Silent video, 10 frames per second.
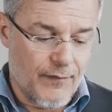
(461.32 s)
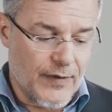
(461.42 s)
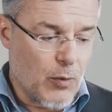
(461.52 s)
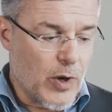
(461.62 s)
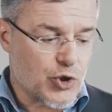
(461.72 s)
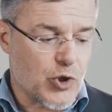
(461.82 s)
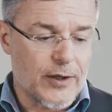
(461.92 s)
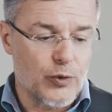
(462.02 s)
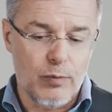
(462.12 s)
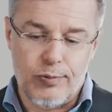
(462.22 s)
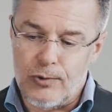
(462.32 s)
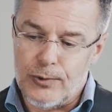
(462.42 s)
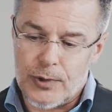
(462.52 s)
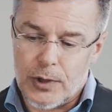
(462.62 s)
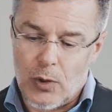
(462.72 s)
they were trying to
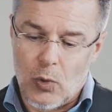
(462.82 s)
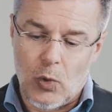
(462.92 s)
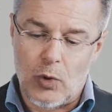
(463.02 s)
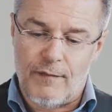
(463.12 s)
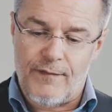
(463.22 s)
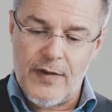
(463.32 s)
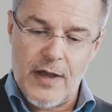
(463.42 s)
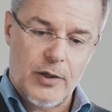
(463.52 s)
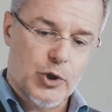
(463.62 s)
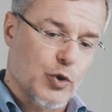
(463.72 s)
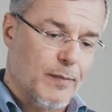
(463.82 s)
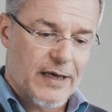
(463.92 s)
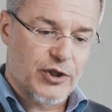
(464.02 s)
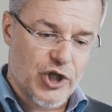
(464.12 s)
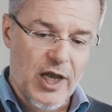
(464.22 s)
put all of their
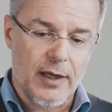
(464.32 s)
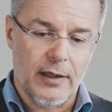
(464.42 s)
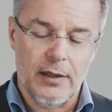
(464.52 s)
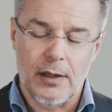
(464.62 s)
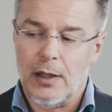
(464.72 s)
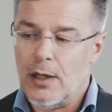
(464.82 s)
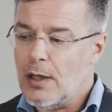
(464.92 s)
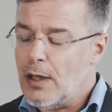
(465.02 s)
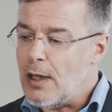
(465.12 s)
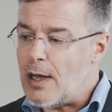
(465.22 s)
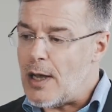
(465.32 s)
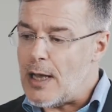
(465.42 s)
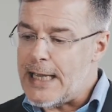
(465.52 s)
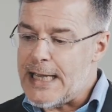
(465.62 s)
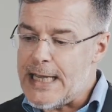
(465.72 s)
supply chain
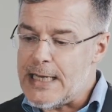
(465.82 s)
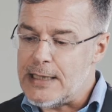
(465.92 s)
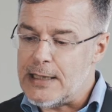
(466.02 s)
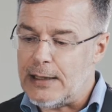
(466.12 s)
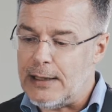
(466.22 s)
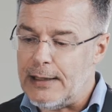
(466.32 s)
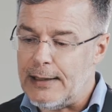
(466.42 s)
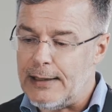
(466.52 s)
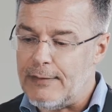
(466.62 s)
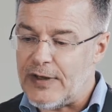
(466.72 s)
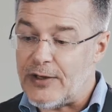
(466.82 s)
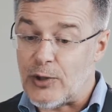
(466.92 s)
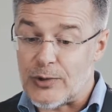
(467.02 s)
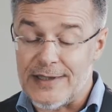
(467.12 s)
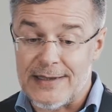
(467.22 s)
in their
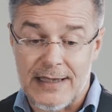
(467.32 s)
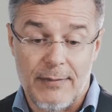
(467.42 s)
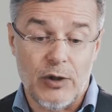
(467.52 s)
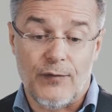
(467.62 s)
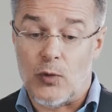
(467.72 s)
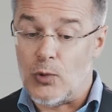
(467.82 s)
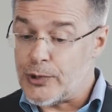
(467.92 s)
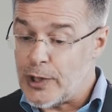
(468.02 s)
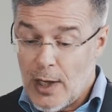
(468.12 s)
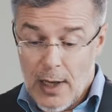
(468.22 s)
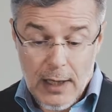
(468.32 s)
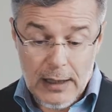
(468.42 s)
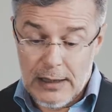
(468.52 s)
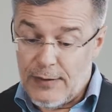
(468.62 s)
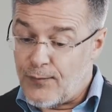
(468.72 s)
ecosystem. And of course,
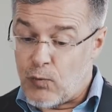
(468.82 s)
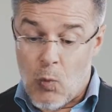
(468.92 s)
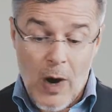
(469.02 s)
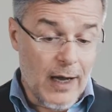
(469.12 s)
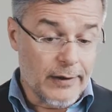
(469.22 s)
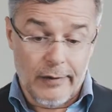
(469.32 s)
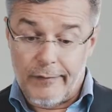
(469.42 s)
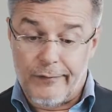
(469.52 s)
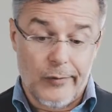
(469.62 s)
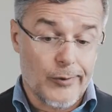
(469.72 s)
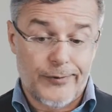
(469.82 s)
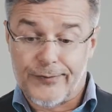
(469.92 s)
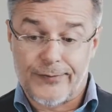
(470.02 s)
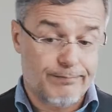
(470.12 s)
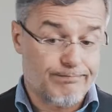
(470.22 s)
if one of
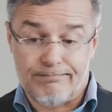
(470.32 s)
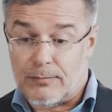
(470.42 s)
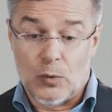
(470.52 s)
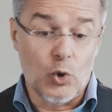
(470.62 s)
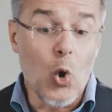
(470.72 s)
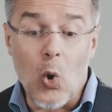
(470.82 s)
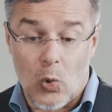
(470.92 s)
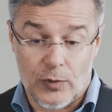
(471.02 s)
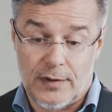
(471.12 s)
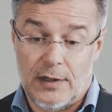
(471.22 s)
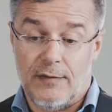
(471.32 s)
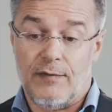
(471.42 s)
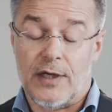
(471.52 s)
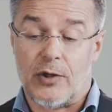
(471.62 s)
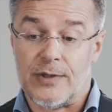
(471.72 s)
those nodes in
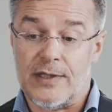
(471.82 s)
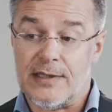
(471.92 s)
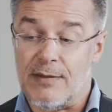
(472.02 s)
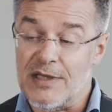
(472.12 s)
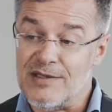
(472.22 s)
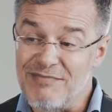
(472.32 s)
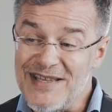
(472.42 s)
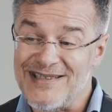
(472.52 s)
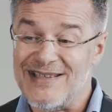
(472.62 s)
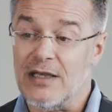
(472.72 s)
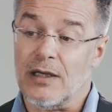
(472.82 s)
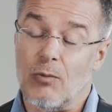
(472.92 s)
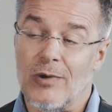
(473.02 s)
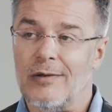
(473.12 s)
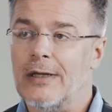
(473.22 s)
the ecosystem is
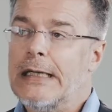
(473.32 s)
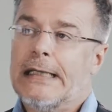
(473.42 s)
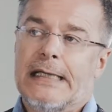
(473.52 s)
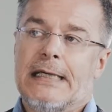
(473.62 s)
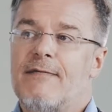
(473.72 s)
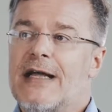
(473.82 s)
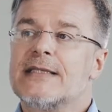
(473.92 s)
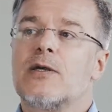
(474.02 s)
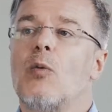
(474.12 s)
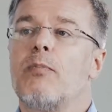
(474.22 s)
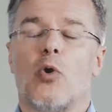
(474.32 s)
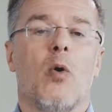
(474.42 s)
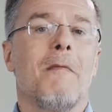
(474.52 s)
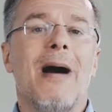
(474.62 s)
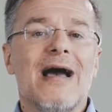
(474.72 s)
missing, well, that's
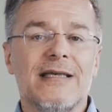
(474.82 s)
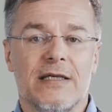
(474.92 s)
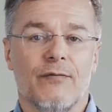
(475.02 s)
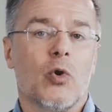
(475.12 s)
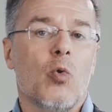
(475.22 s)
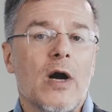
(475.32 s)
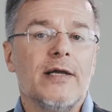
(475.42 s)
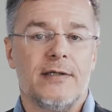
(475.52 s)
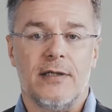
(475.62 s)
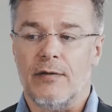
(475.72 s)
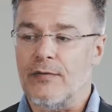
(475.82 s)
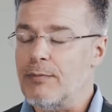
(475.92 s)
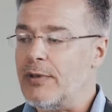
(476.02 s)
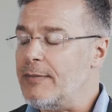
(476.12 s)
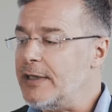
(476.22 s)
compromising the quality of the
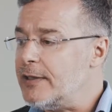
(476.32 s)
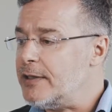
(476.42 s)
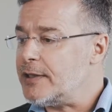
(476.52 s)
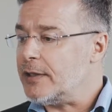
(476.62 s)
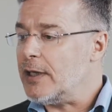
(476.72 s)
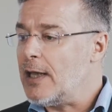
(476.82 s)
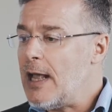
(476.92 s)
implementation.